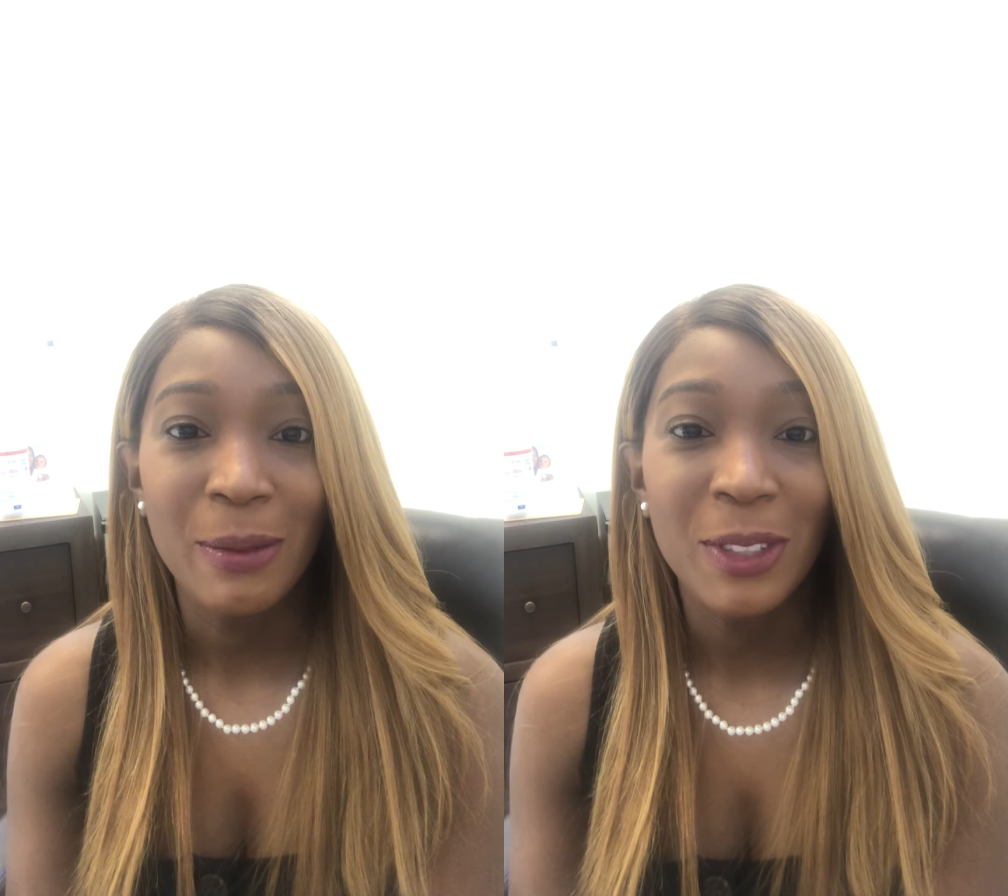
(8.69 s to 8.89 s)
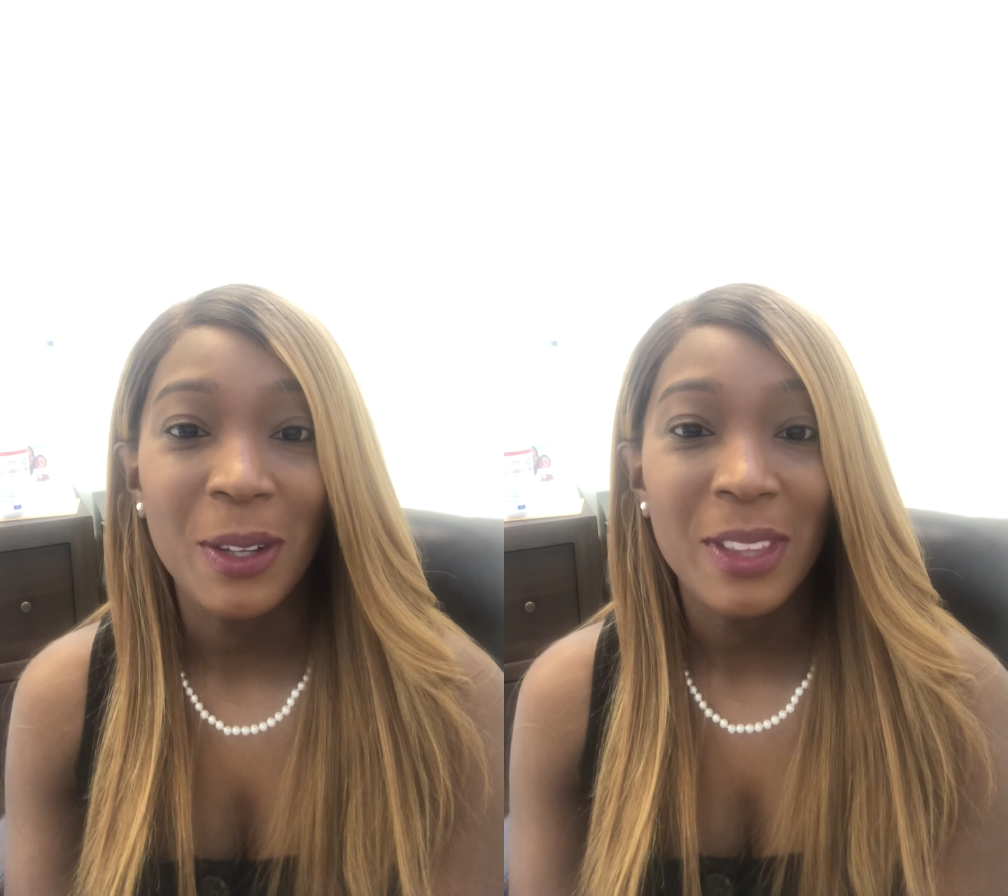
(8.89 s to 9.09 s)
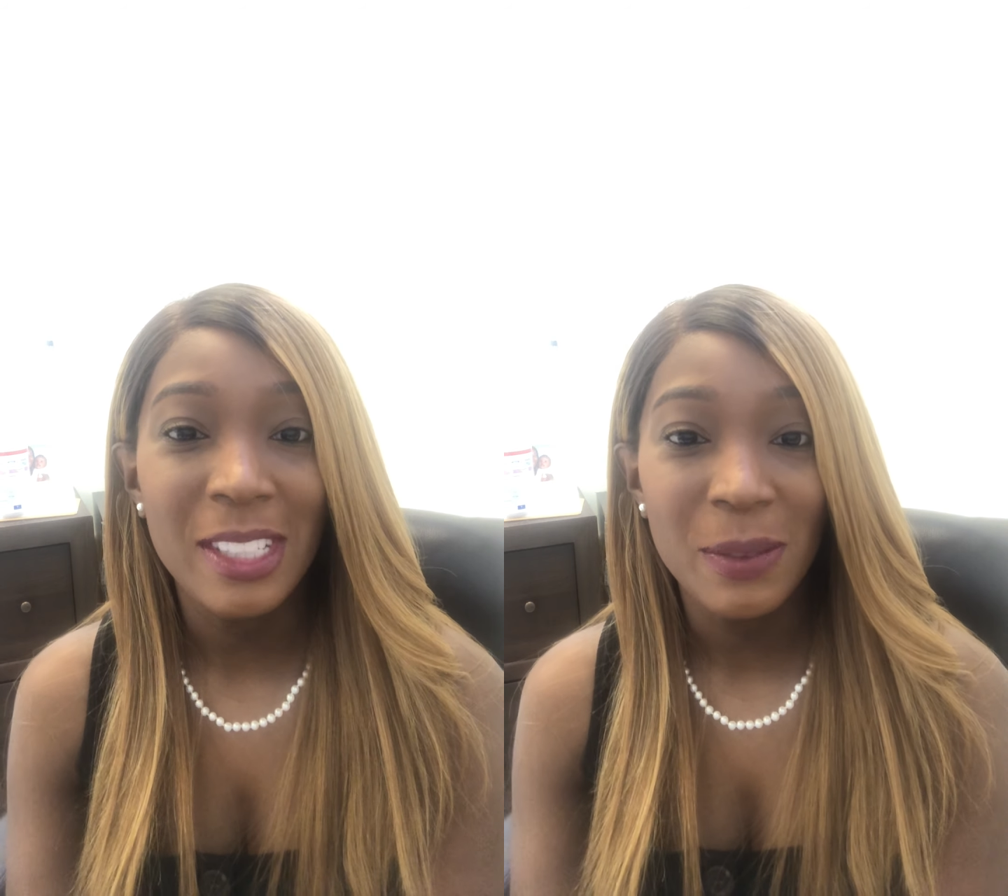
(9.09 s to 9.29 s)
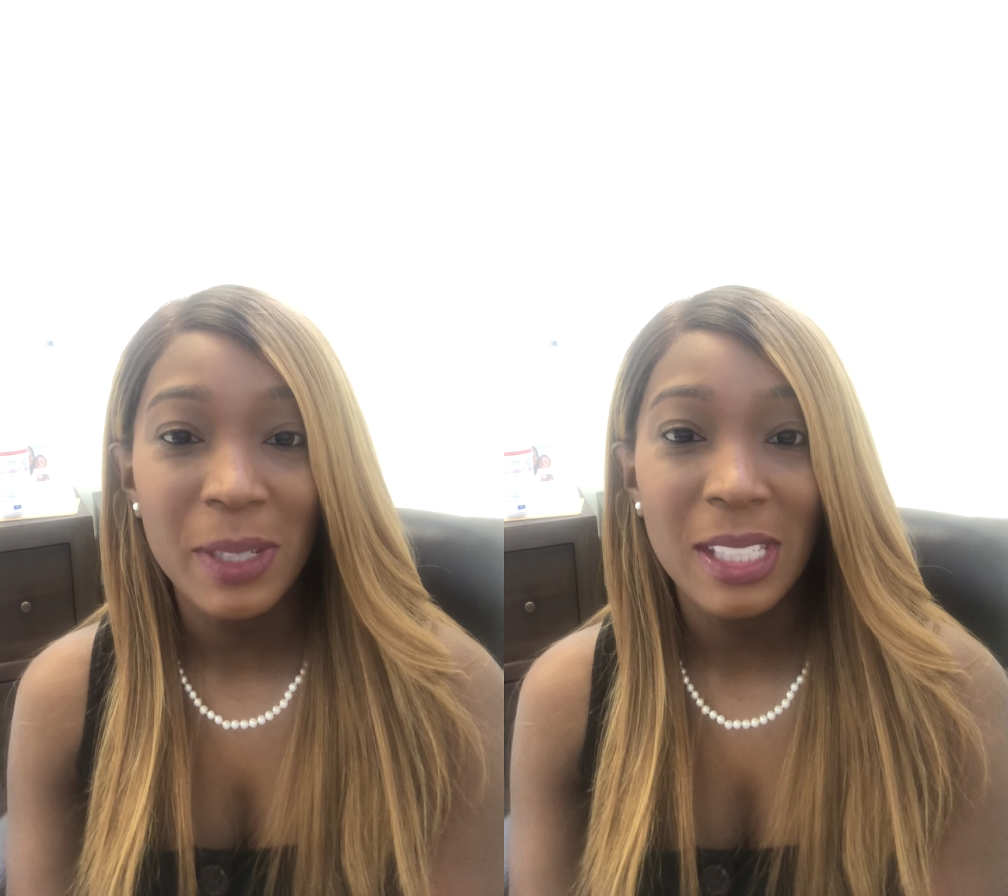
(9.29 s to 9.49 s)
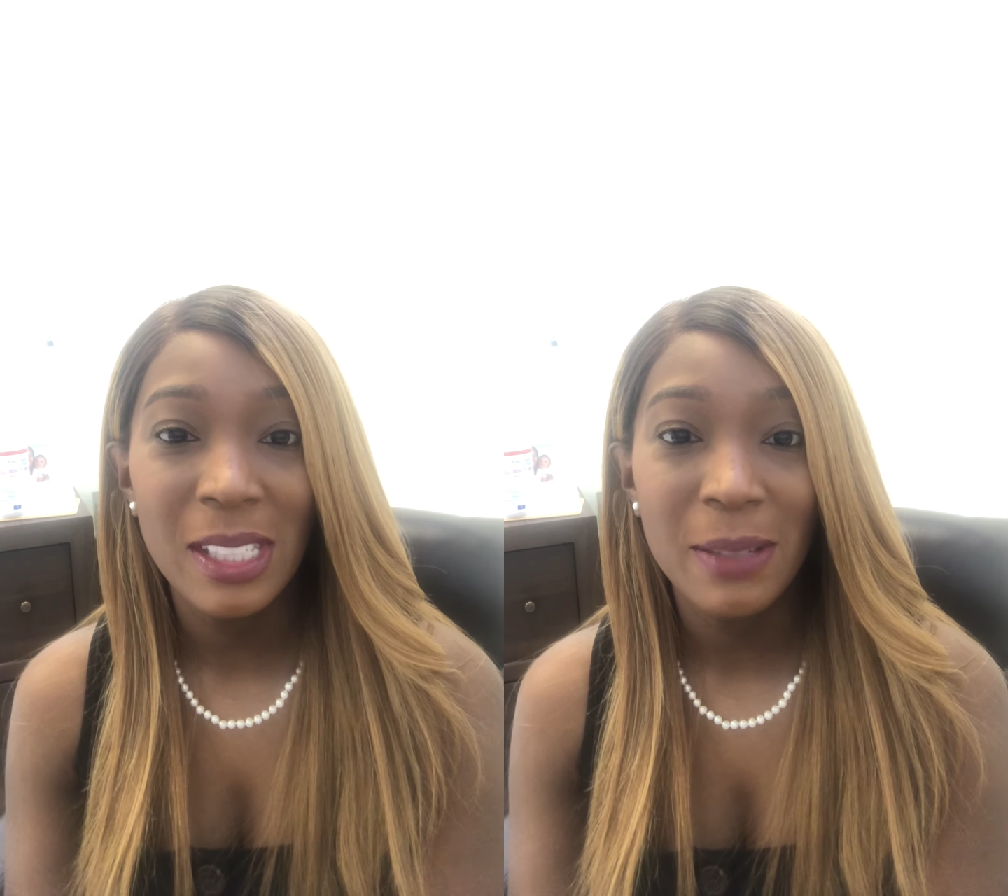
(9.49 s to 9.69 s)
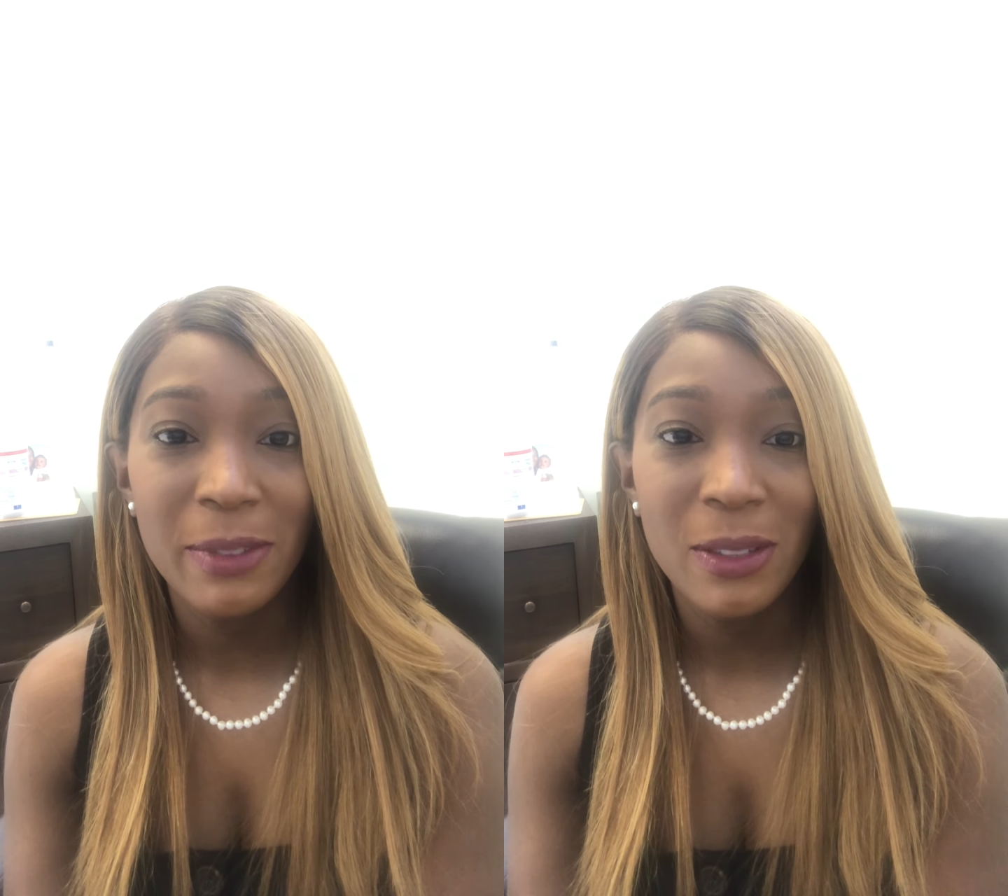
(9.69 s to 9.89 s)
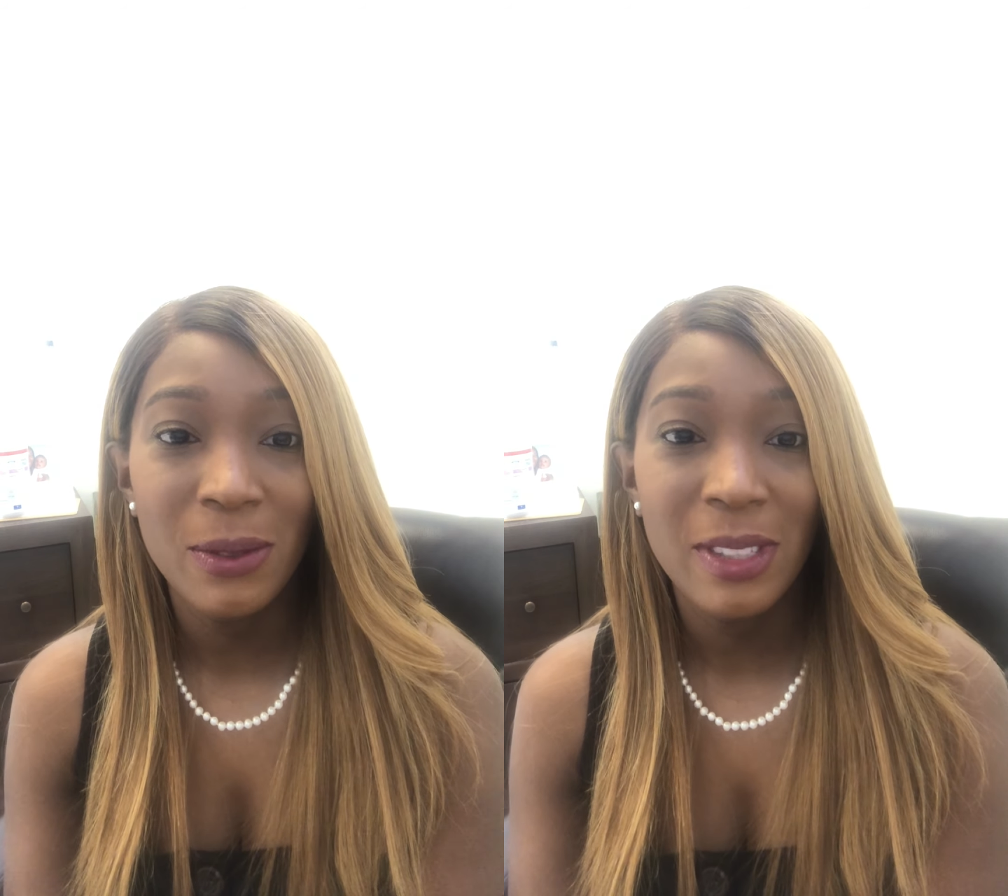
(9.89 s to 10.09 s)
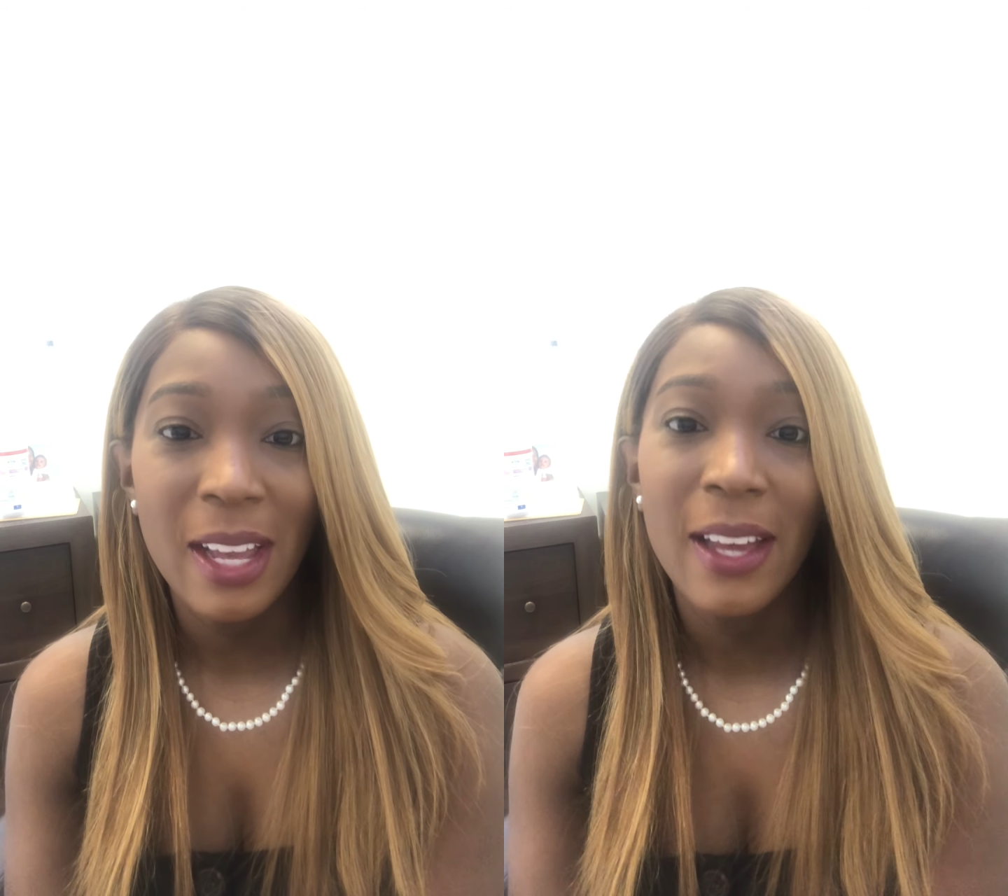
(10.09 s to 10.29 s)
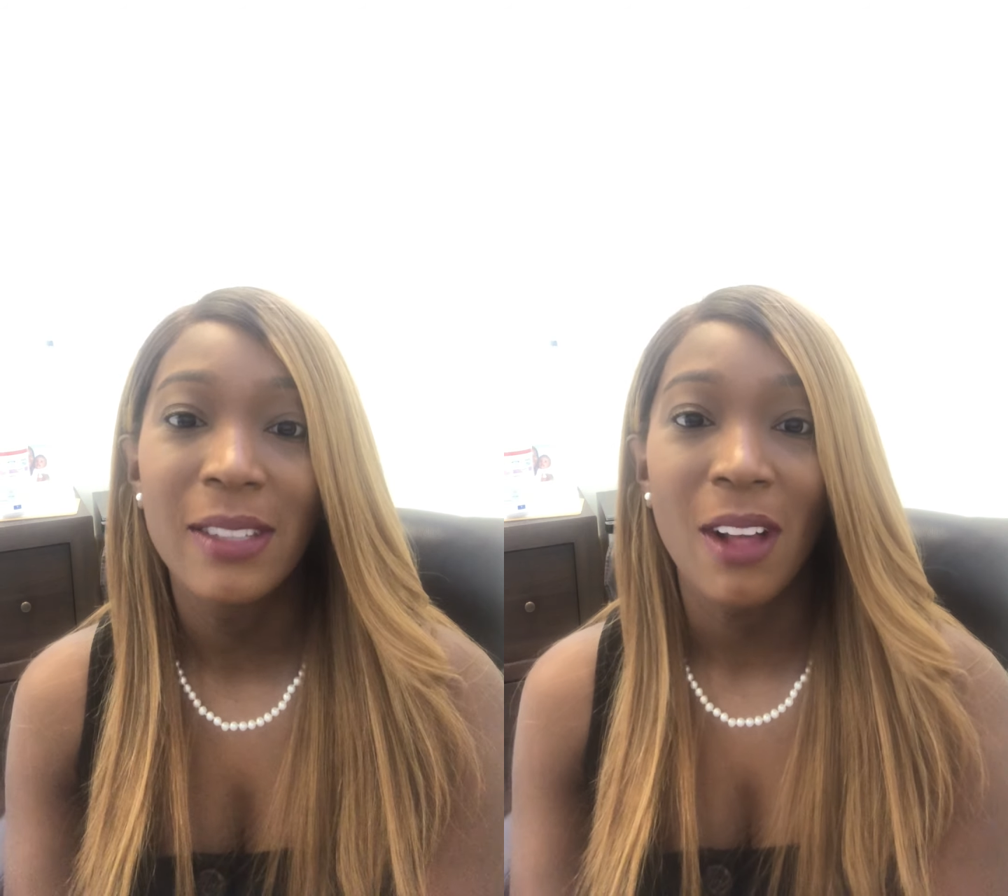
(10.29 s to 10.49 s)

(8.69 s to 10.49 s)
So this week's Tip Tuesday is